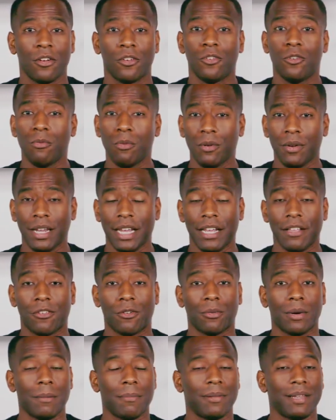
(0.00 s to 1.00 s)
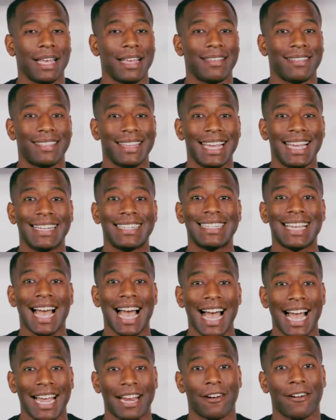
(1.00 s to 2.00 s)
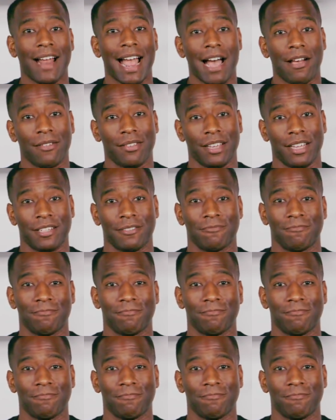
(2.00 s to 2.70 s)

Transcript: you will need to replace the entire housing.